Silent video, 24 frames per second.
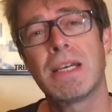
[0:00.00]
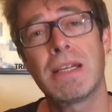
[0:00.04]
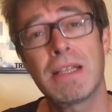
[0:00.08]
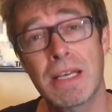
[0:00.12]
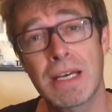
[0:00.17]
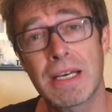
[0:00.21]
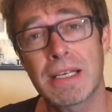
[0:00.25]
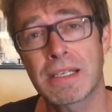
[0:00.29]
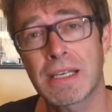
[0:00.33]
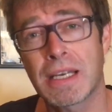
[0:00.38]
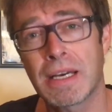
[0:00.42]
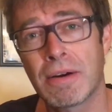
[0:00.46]

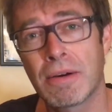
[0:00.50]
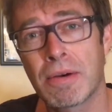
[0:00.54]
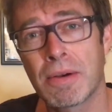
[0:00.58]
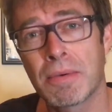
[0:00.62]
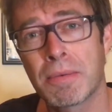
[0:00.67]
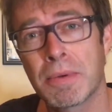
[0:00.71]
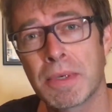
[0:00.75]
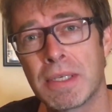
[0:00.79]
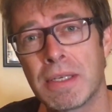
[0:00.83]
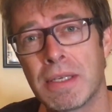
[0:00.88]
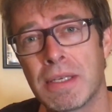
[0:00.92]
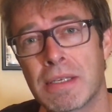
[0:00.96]
That's how I
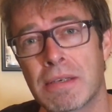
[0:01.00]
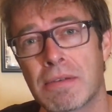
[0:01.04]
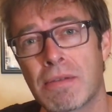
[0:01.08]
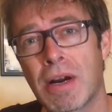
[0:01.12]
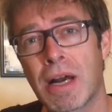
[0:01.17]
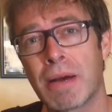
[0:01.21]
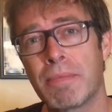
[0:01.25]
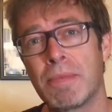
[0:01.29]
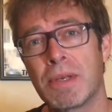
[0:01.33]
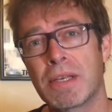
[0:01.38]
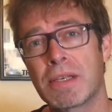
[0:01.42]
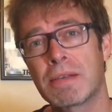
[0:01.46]
would
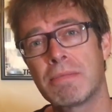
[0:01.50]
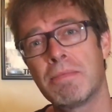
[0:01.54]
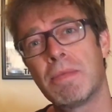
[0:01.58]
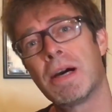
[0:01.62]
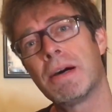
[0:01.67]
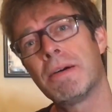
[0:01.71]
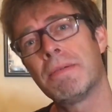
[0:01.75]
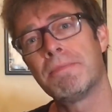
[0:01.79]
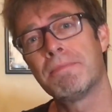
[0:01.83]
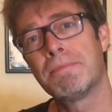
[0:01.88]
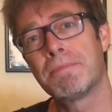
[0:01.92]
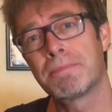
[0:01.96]
describe the
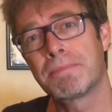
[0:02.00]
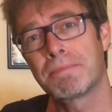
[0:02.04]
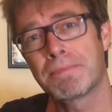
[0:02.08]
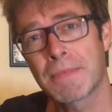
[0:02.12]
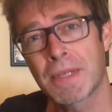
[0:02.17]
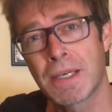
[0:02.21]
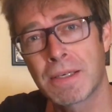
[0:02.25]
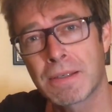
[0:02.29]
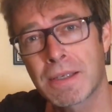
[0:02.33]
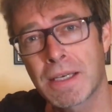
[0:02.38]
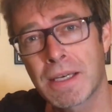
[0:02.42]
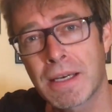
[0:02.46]
smell.
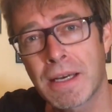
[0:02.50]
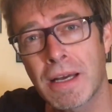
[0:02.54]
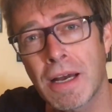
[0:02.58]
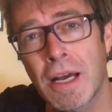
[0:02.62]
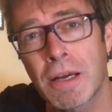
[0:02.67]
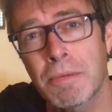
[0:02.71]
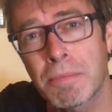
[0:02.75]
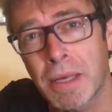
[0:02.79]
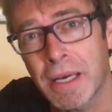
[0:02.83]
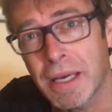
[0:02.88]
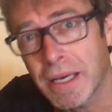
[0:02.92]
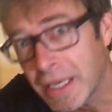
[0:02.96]
Okay,
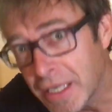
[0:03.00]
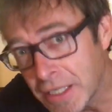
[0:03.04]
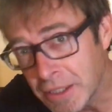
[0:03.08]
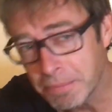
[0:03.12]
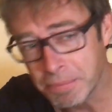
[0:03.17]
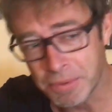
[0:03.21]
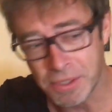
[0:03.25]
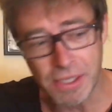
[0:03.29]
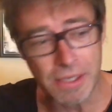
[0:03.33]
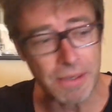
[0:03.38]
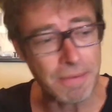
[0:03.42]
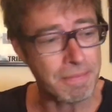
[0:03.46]
hope that
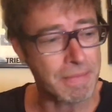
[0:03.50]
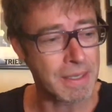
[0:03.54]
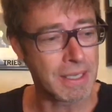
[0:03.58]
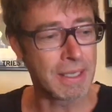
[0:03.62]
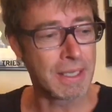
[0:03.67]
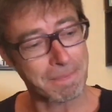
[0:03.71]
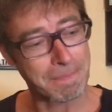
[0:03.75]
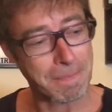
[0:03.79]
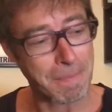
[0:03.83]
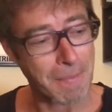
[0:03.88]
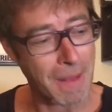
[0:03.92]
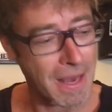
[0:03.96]
helps you.
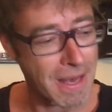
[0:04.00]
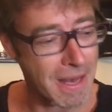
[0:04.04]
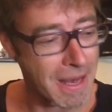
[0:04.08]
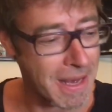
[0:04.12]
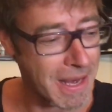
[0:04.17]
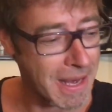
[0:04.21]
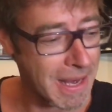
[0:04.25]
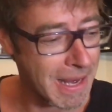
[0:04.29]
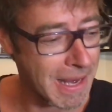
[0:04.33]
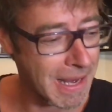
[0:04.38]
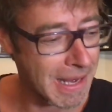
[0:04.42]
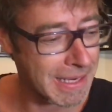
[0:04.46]

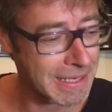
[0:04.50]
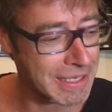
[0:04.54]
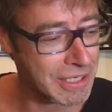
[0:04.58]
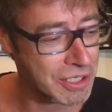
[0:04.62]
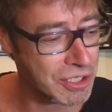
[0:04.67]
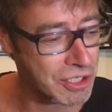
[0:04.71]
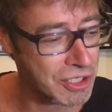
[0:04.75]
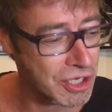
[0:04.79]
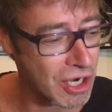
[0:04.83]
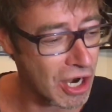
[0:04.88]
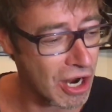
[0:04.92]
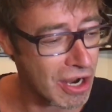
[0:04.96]

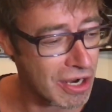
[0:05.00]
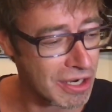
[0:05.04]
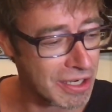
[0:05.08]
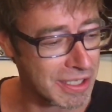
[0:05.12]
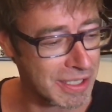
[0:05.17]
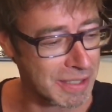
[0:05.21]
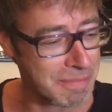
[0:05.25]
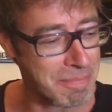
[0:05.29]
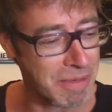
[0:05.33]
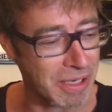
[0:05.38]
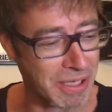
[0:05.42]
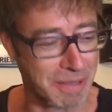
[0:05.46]

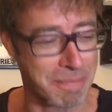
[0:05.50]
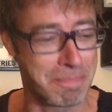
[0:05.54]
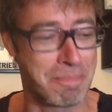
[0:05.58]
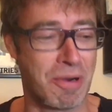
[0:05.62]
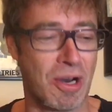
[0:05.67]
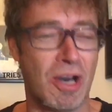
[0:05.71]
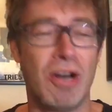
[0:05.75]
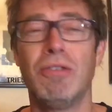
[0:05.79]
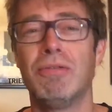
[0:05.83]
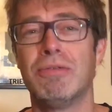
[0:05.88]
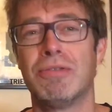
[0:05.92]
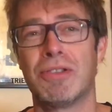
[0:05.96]
Jugs
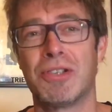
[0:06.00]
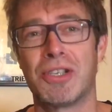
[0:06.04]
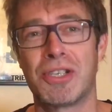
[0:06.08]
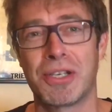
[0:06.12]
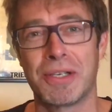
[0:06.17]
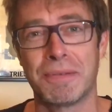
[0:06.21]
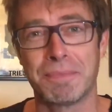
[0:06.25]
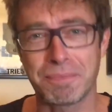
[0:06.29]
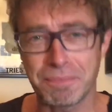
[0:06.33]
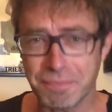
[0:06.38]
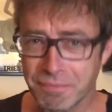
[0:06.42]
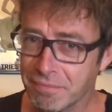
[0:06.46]

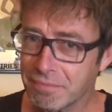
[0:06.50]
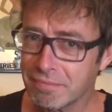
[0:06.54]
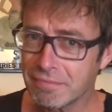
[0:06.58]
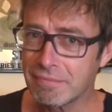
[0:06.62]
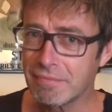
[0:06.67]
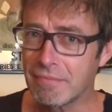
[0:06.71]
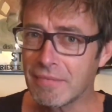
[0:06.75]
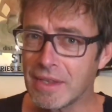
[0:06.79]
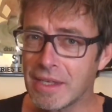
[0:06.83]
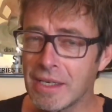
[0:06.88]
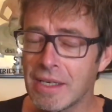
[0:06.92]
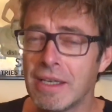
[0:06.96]
McBulge.
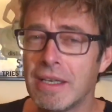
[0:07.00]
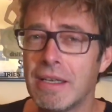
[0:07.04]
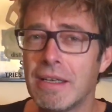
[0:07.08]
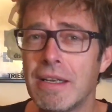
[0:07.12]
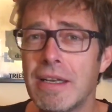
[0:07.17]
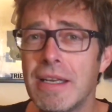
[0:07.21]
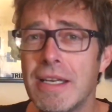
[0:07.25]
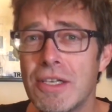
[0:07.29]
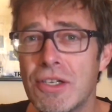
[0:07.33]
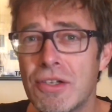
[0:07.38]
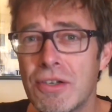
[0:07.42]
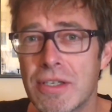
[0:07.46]

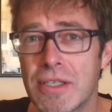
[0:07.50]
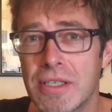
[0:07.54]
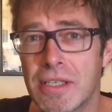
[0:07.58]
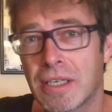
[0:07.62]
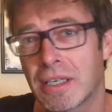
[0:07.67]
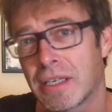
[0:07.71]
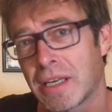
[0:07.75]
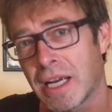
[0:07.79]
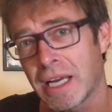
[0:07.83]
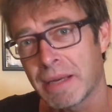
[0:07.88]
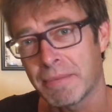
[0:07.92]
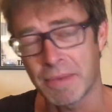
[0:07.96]

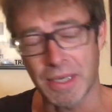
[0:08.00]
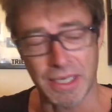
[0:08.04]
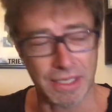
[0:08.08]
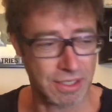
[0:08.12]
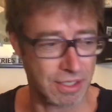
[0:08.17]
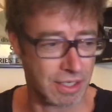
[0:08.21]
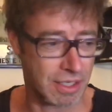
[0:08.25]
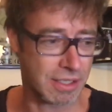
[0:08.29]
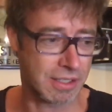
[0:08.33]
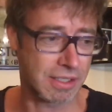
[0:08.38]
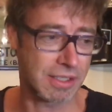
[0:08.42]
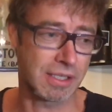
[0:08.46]
Interesting name there,
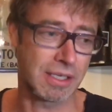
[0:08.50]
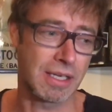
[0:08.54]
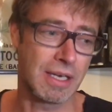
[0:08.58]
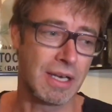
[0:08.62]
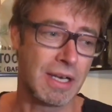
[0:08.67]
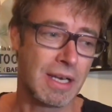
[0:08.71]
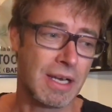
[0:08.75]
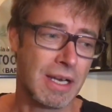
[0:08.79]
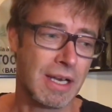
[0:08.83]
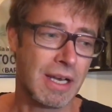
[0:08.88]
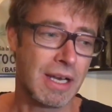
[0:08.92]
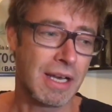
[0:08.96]
Jugs.
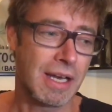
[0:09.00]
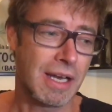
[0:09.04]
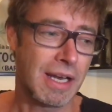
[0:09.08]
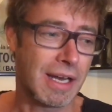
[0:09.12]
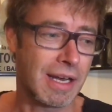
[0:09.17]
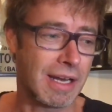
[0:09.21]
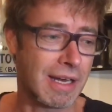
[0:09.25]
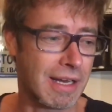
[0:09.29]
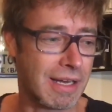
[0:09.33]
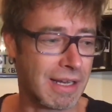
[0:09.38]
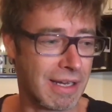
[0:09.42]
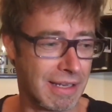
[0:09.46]

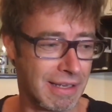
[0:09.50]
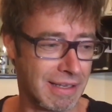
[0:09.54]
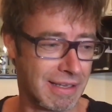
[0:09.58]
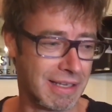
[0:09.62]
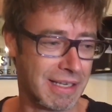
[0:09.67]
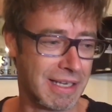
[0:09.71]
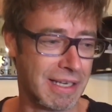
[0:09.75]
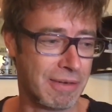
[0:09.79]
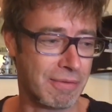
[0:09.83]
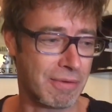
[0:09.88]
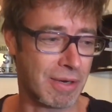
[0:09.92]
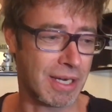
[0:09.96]

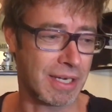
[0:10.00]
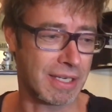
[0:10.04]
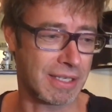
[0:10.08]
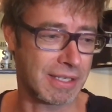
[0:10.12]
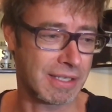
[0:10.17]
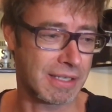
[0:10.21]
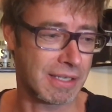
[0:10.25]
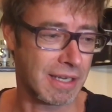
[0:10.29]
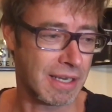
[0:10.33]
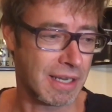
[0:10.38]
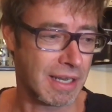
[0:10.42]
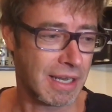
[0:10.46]
He
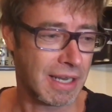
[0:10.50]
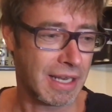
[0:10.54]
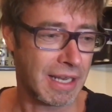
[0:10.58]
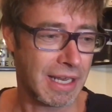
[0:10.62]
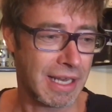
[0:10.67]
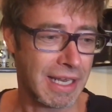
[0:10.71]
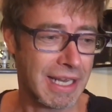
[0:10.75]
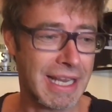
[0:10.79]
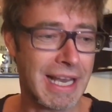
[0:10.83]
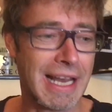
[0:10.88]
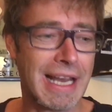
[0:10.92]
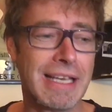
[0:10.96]
writes,
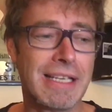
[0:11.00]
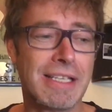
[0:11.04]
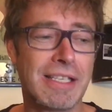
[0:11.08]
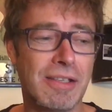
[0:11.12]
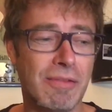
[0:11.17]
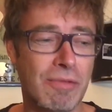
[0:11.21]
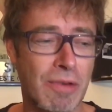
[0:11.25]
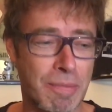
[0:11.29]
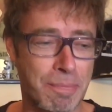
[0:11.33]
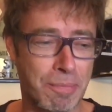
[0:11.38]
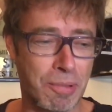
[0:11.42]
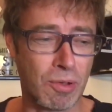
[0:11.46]
he has the
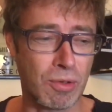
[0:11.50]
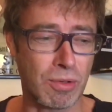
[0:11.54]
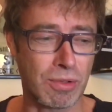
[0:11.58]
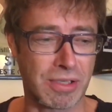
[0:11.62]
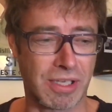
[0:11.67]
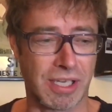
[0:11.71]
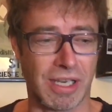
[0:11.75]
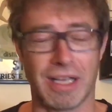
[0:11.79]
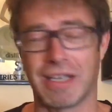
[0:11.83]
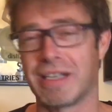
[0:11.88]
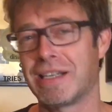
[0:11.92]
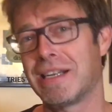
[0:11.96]

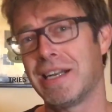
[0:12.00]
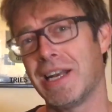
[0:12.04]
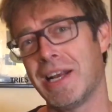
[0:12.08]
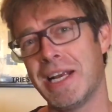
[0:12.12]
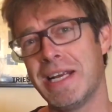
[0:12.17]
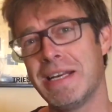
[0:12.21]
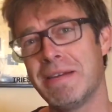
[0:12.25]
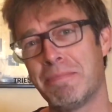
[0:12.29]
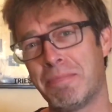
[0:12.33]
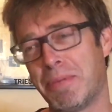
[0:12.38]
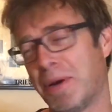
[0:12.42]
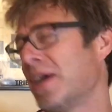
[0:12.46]
reporter,
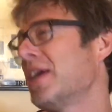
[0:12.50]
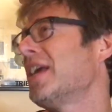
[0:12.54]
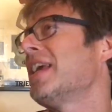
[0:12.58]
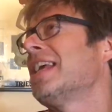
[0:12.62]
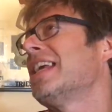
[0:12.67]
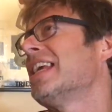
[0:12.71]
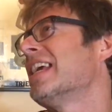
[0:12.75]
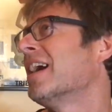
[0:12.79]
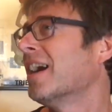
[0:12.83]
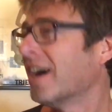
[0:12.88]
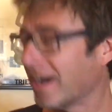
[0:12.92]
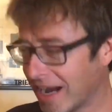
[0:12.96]
clean
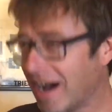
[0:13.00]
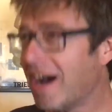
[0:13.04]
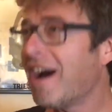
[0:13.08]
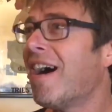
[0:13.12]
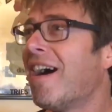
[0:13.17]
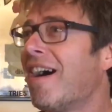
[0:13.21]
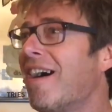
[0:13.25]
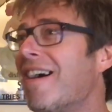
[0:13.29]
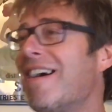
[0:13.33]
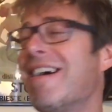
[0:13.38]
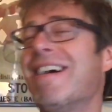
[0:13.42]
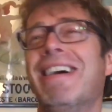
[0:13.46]
pee.
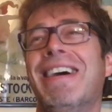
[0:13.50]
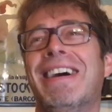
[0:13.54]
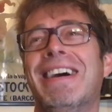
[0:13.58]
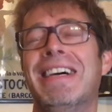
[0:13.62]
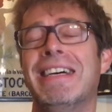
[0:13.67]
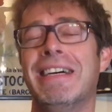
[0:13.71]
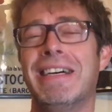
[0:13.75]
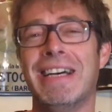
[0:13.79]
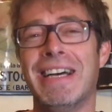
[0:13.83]
Ha!